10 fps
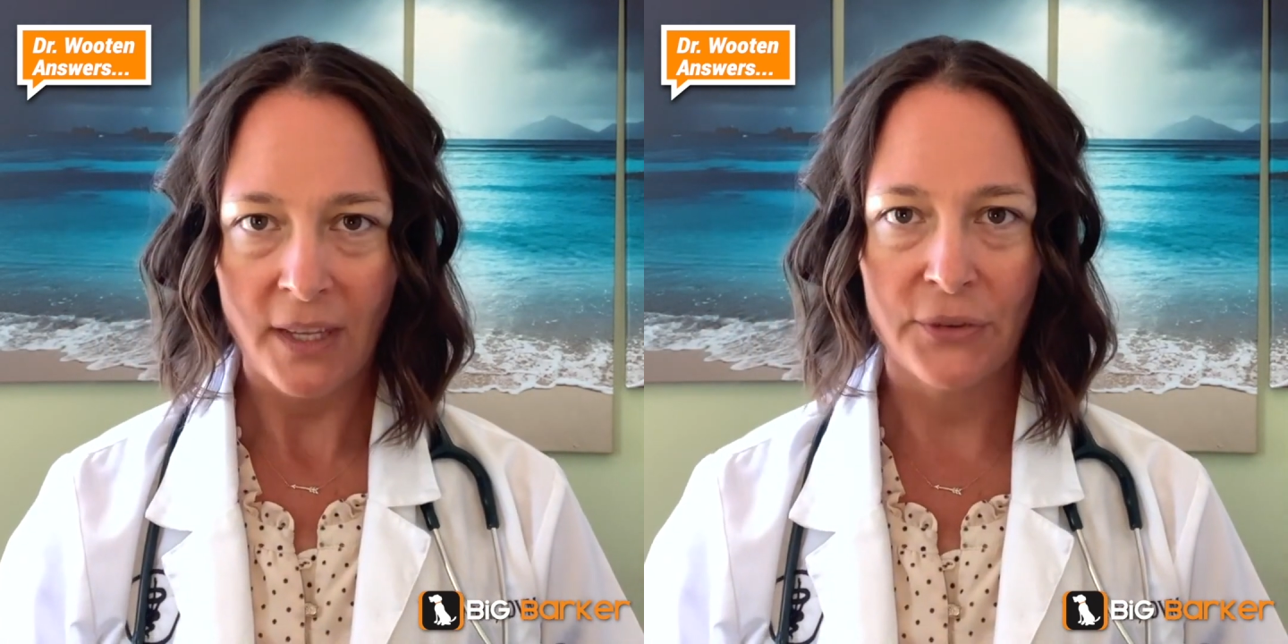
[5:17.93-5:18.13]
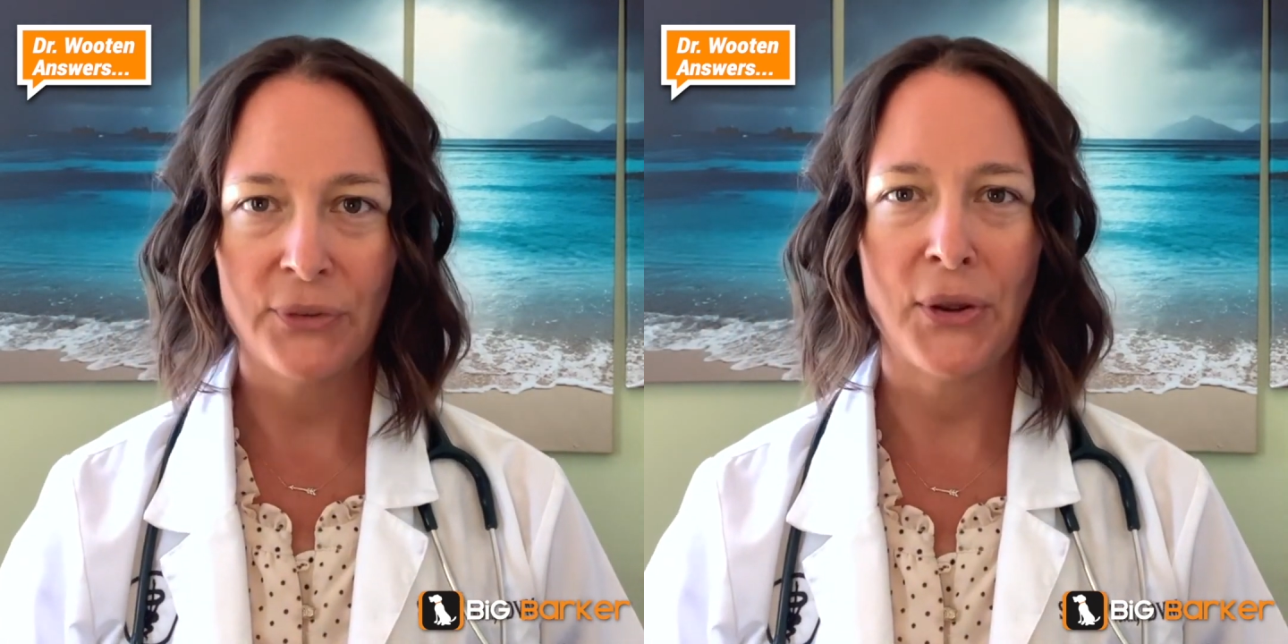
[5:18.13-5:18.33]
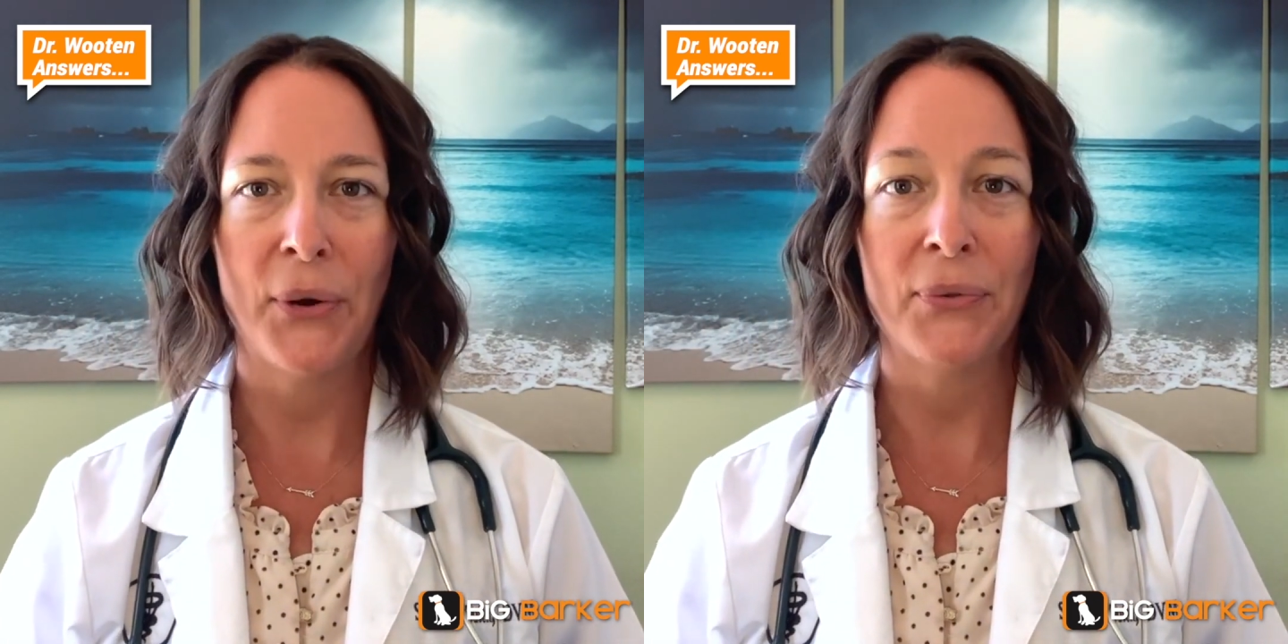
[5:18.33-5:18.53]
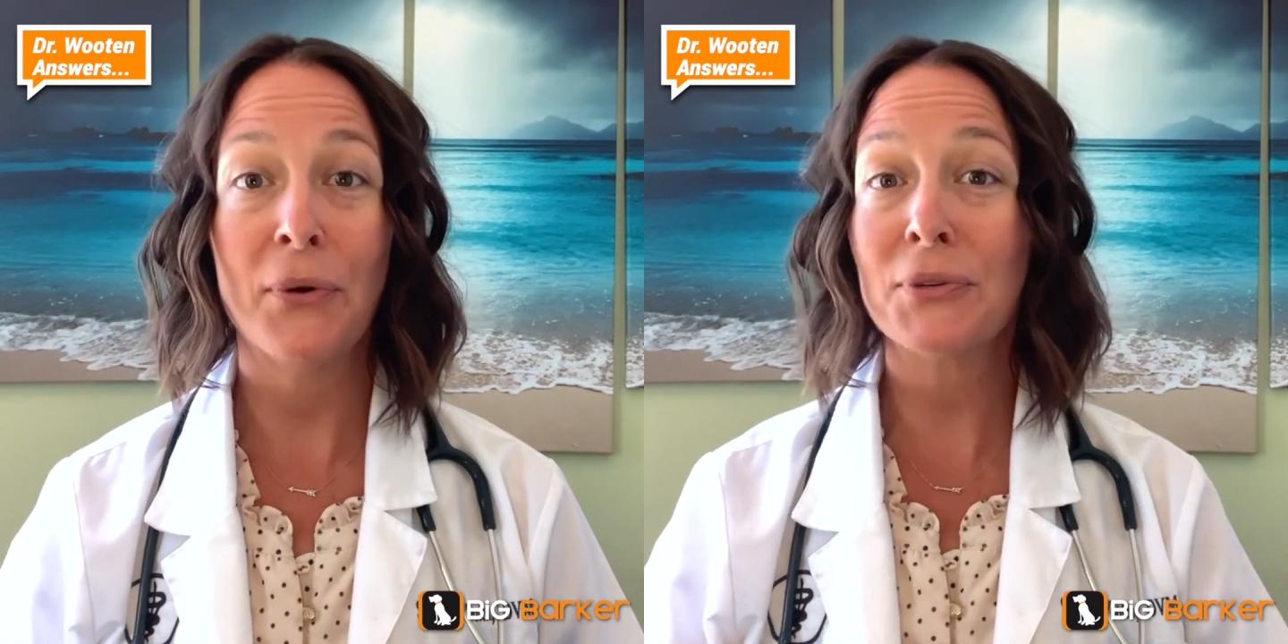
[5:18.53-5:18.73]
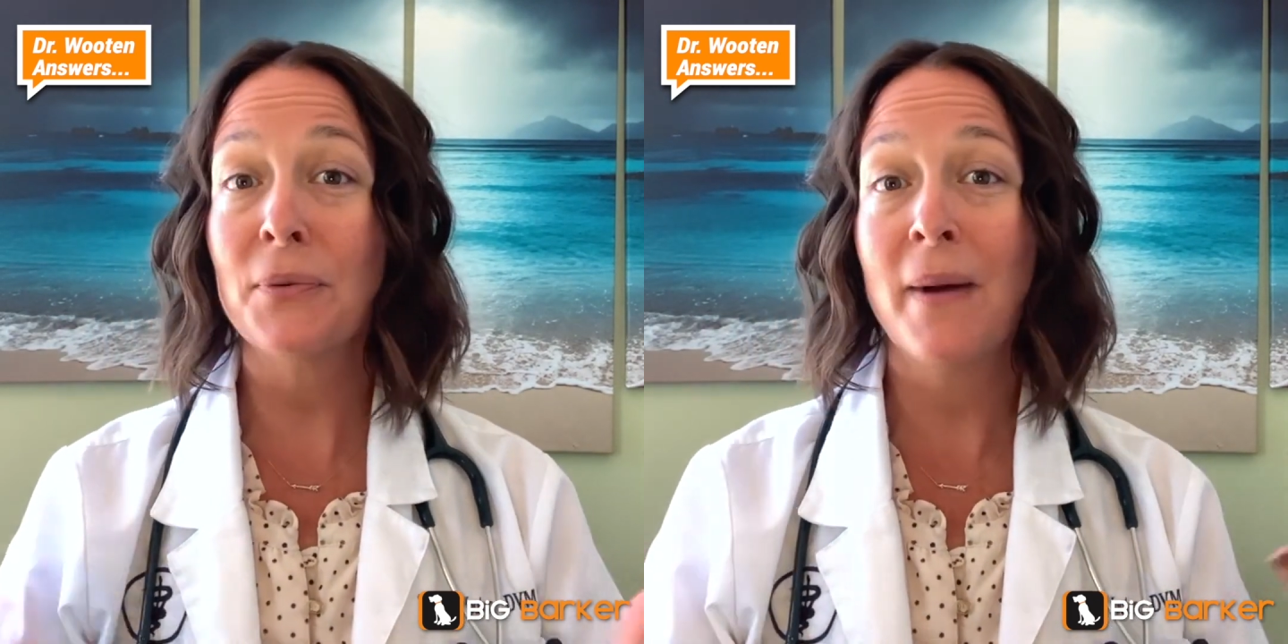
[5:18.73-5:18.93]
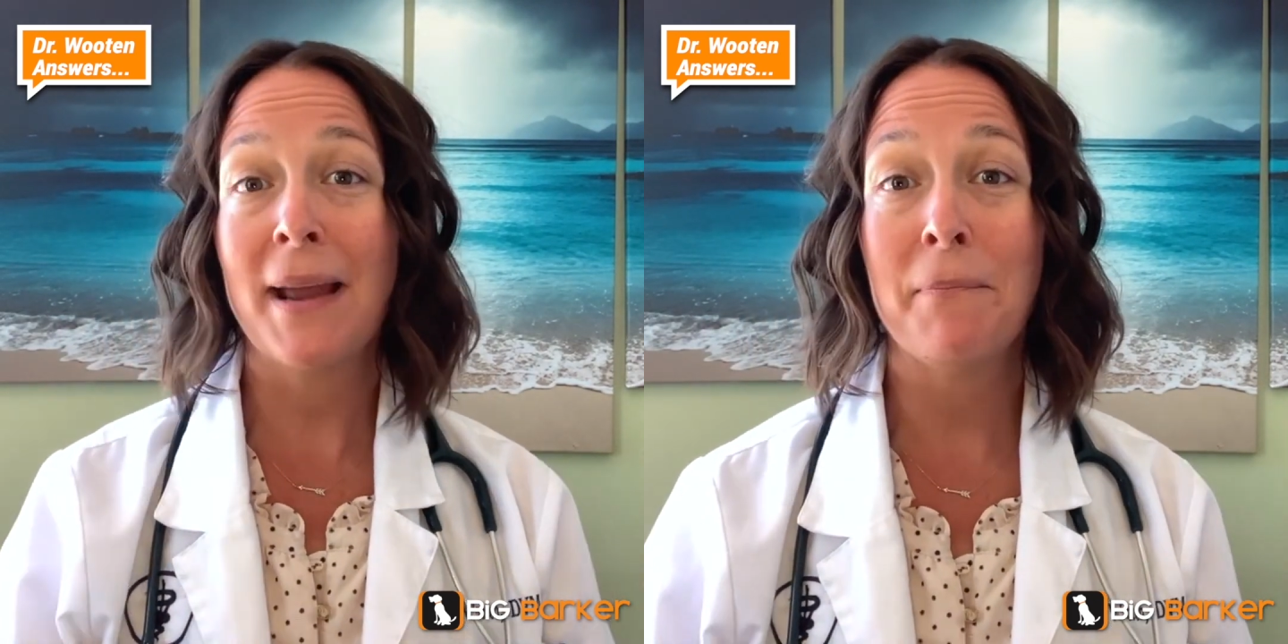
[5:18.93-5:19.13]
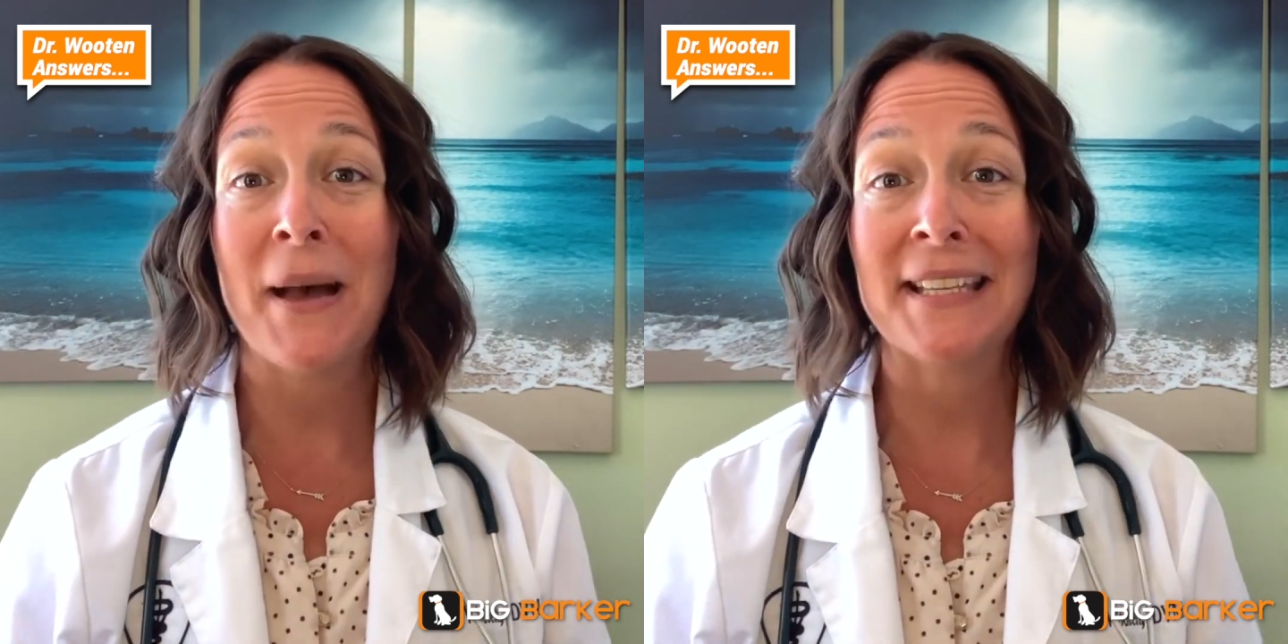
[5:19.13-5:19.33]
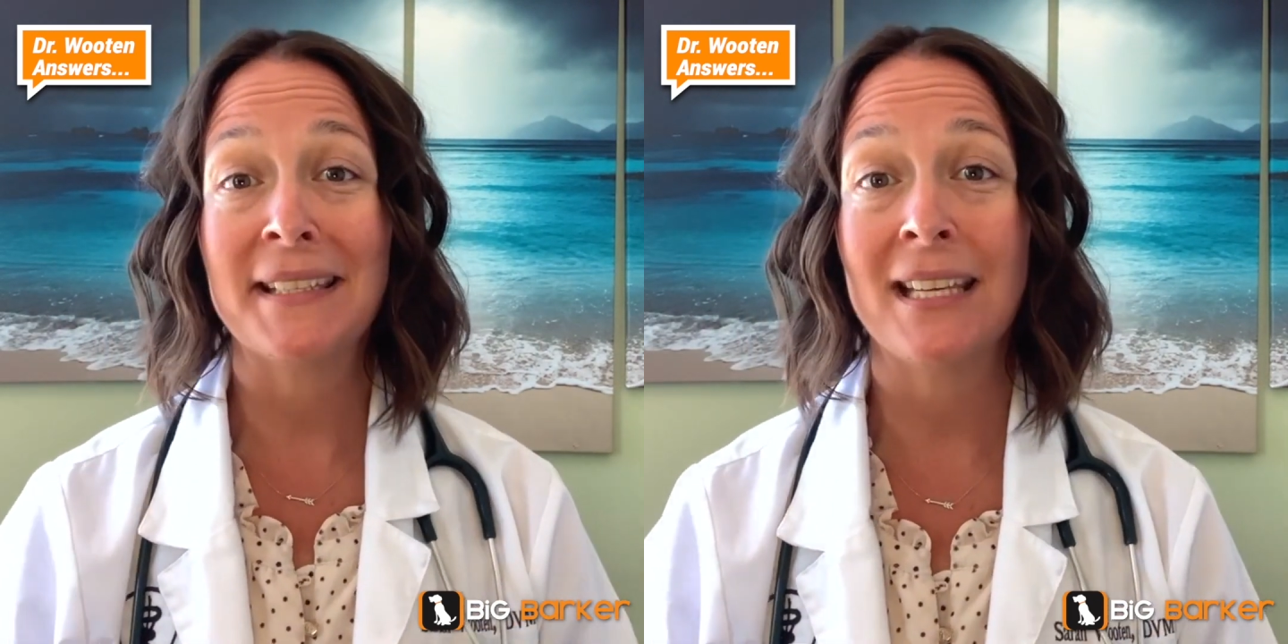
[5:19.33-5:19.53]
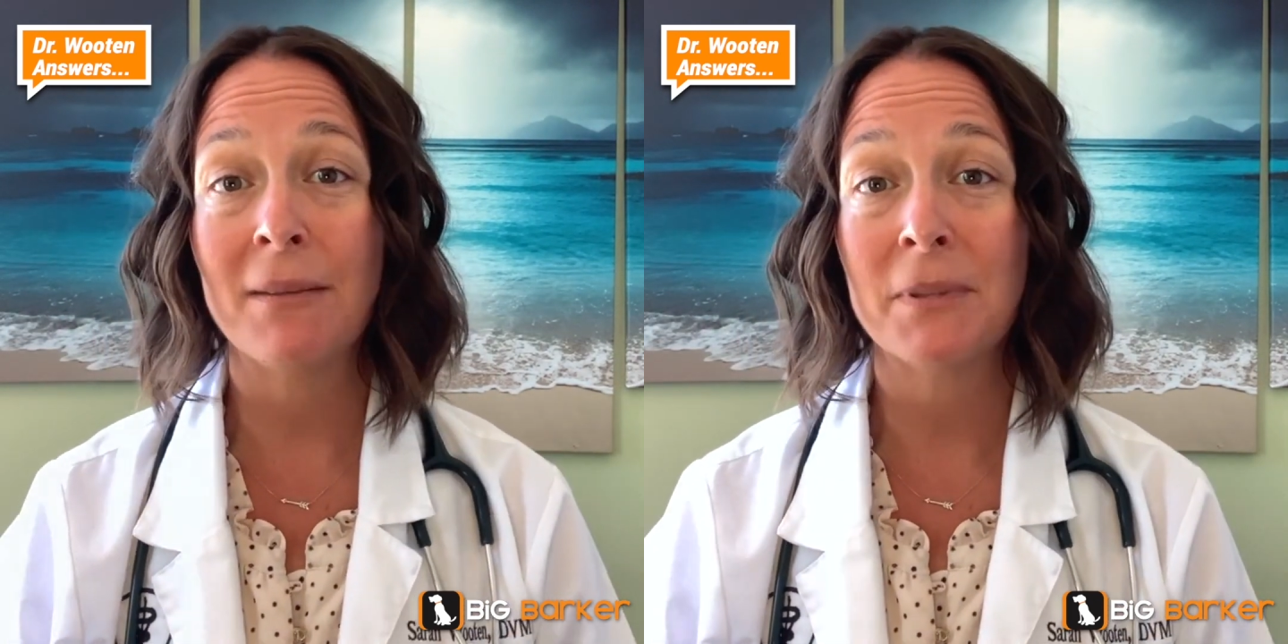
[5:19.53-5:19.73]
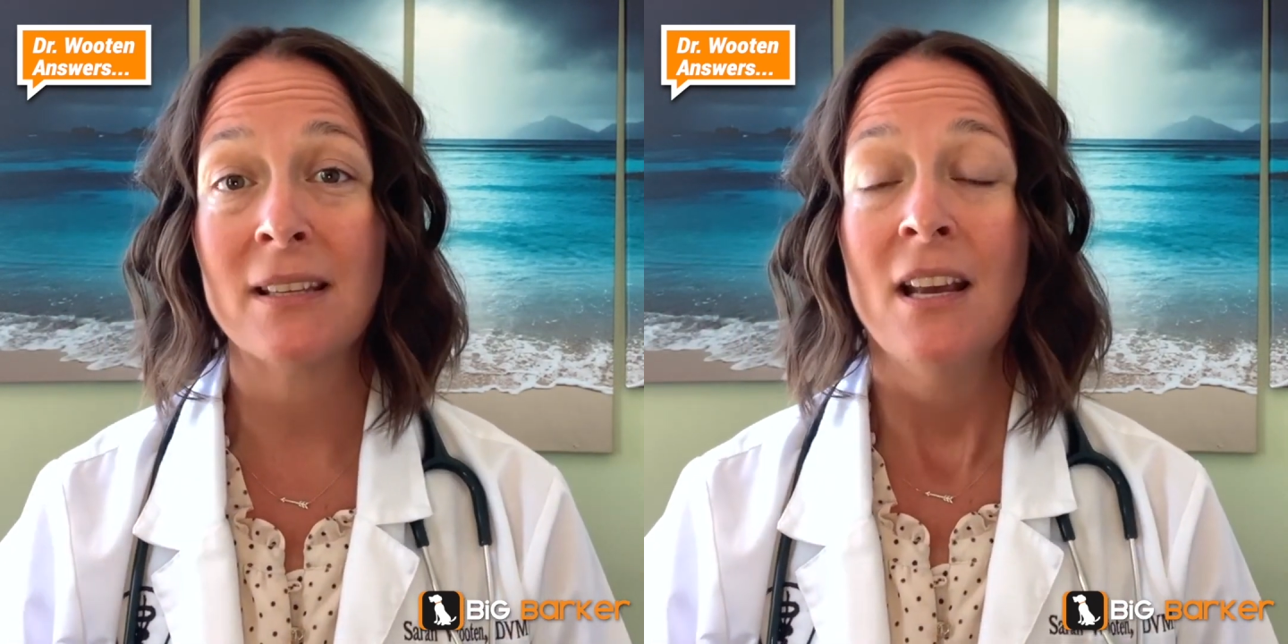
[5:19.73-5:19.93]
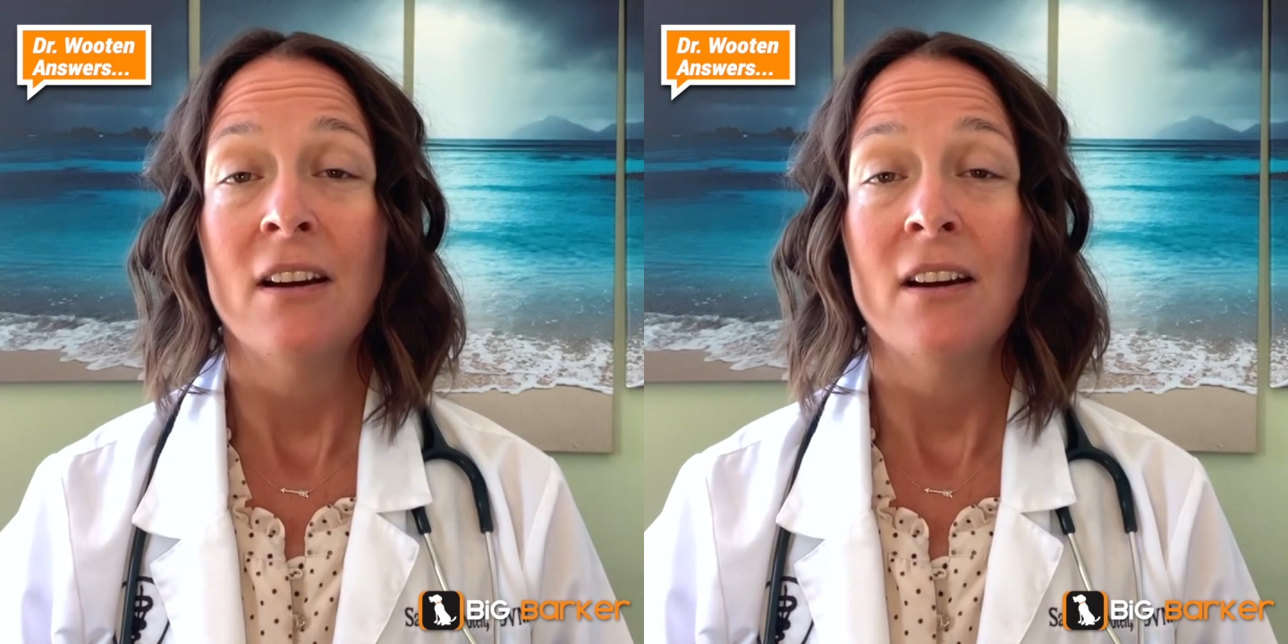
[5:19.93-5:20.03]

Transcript: So those are my best tips